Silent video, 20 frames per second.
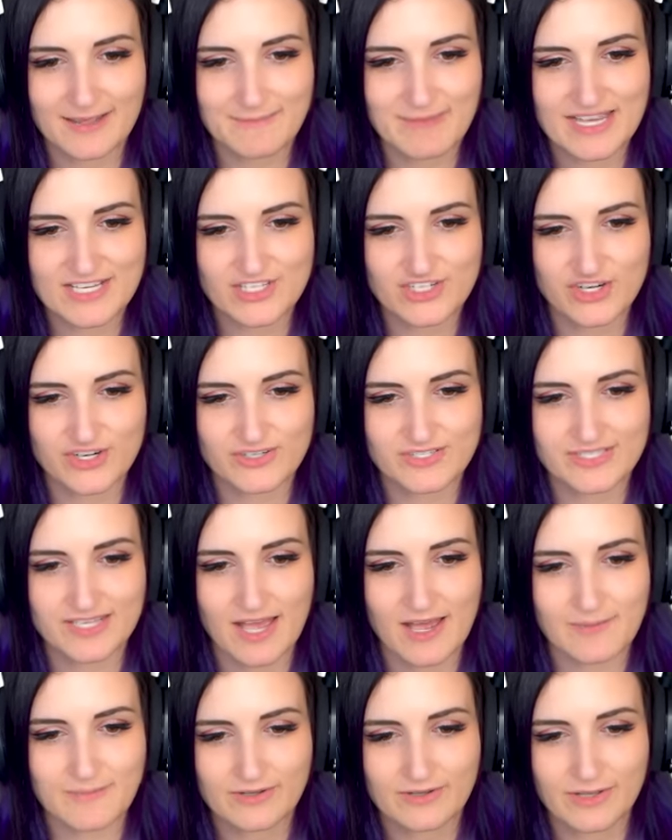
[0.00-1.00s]
I messed yours
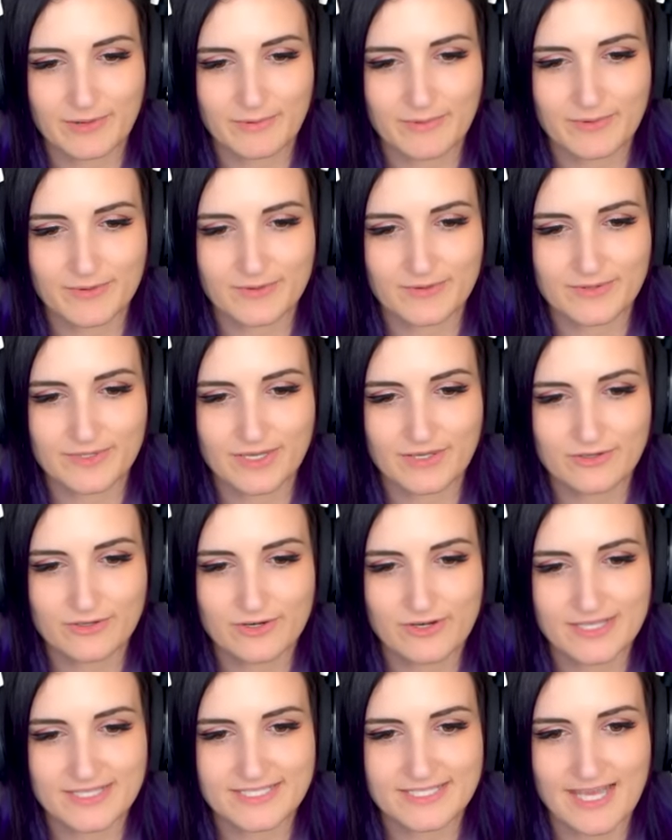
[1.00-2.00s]
up. Okay, well, the other
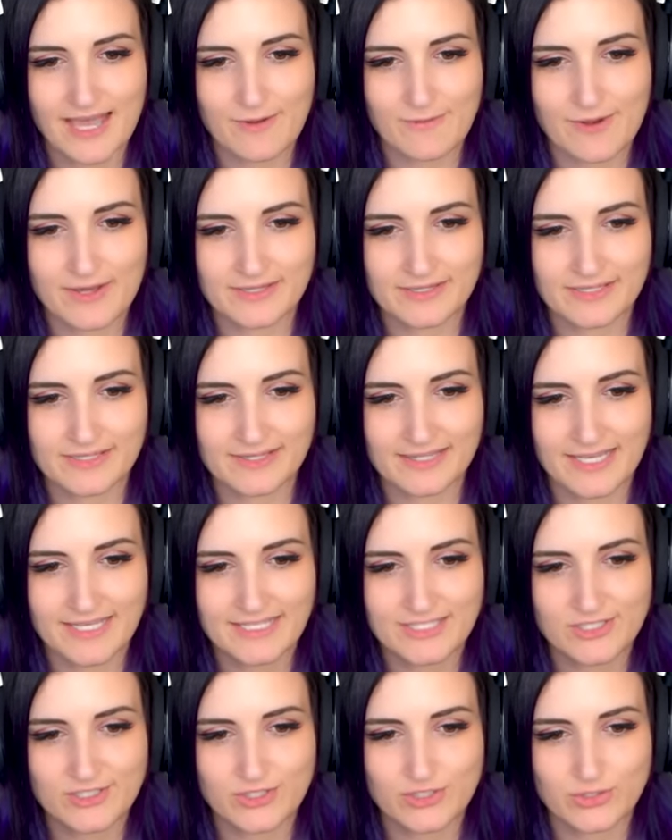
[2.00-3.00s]
girl has that one.
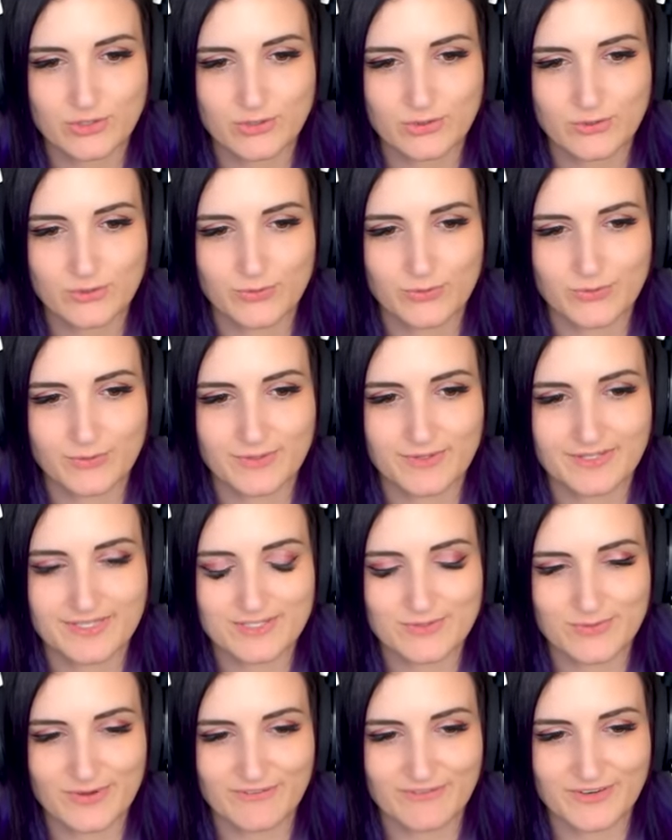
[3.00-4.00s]
Let's do
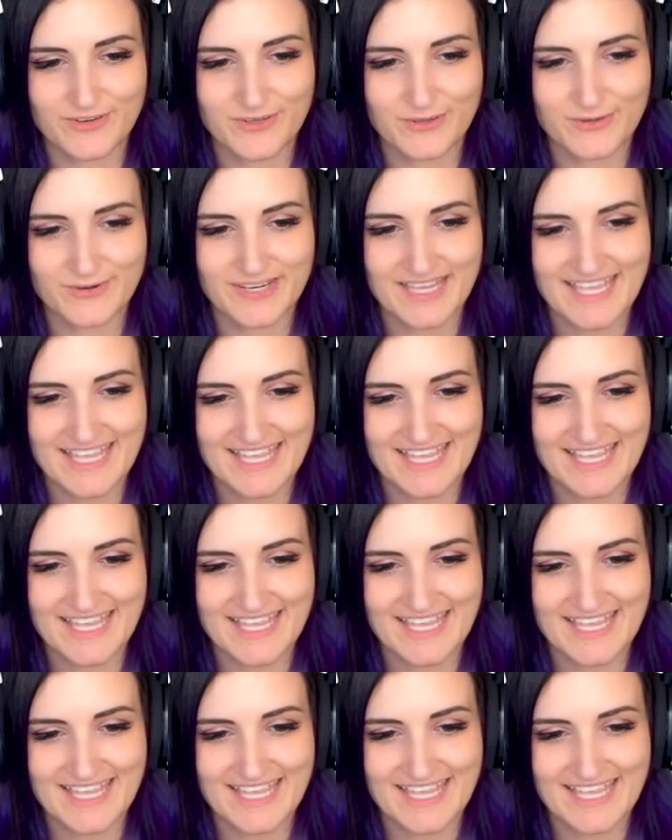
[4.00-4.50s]
this one for you.